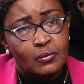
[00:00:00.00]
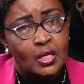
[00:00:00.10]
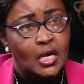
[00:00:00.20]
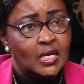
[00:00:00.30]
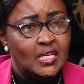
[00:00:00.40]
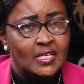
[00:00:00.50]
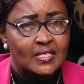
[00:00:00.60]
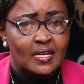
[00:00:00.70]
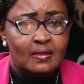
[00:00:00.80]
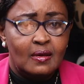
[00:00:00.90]
And he
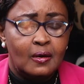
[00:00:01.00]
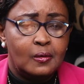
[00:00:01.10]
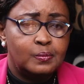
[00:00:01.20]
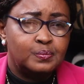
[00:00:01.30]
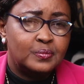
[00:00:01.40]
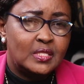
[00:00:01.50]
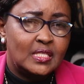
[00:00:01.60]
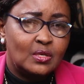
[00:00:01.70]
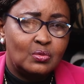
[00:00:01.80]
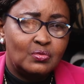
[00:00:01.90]
said
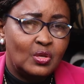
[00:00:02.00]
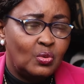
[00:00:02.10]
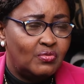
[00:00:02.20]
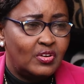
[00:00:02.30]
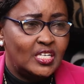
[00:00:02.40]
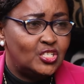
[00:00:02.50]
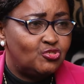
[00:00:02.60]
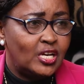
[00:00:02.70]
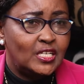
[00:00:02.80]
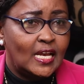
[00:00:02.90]
they were very
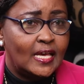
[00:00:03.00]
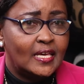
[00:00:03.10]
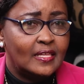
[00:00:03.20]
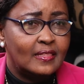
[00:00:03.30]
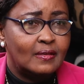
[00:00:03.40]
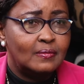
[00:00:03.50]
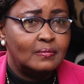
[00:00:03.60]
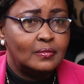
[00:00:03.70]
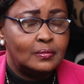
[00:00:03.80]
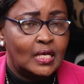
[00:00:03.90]
strange, like
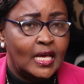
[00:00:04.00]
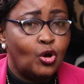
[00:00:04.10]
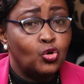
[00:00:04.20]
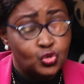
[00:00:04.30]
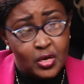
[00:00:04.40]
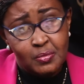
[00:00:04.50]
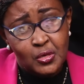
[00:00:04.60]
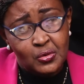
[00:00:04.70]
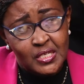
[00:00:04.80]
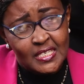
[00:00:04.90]

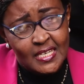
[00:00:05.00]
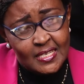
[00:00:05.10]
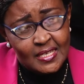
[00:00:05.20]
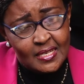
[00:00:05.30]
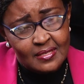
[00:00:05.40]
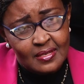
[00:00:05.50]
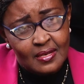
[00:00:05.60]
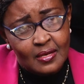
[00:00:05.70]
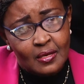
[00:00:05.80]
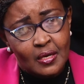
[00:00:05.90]
autoimmune diseases,
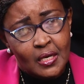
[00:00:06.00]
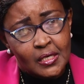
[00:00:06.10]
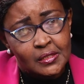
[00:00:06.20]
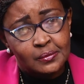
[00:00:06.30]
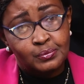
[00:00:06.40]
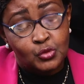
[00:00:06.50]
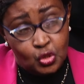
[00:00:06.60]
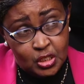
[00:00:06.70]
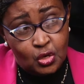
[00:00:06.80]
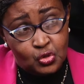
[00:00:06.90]
because
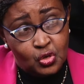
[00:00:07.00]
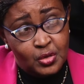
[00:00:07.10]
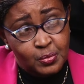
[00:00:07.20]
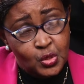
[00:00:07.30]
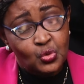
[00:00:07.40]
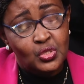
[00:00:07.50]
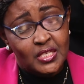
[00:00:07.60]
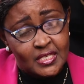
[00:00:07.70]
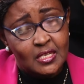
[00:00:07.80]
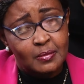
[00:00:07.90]
the autoimmune
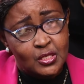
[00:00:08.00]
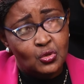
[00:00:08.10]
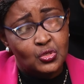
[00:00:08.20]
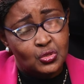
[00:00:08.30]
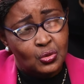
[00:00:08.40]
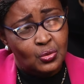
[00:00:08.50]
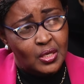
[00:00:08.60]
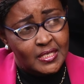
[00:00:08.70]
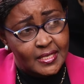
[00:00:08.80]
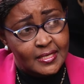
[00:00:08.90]
system is also a
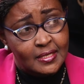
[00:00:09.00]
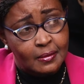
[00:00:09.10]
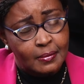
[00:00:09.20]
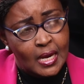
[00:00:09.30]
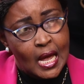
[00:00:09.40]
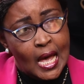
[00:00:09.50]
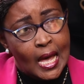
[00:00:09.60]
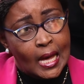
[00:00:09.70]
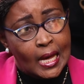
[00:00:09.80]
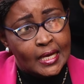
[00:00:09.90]
system. Mm.
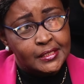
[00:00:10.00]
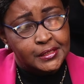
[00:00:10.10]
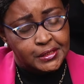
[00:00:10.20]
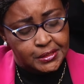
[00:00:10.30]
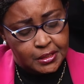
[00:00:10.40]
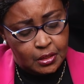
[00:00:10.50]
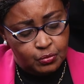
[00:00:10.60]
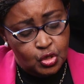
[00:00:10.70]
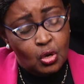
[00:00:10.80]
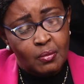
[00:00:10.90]
And,
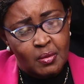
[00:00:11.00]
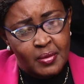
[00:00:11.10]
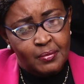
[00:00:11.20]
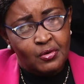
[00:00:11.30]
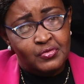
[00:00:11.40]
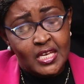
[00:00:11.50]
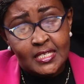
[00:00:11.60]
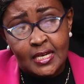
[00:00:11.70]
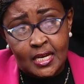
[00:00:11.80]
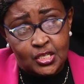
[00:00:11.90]
I'm a member of the
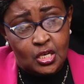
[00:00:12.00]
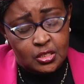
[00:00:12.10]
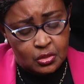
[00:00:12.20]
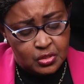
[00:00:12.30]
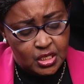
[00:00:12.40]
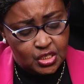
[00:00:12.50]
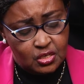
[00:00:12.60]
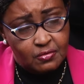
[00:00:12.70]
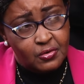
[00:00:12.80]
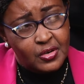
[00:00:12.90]
International Association
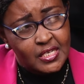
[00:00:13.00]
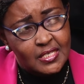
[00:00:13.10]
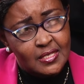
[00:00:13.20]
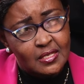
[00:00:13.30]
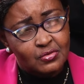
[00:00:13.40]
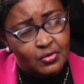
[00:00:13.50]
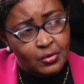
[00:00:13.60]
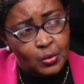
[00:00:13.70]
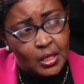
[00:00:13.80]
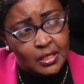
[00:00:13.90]
for a Disease-Free
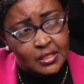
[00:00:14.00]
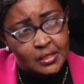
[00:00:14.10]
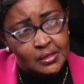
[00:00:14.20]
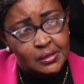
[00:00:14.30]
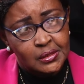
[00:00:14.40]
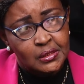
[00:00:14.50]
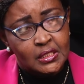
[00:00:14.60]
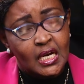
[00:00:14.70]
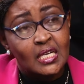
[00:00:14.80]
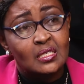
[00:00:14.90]
World.
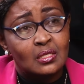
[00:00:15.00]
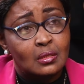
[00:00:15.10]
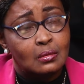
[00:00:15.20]
And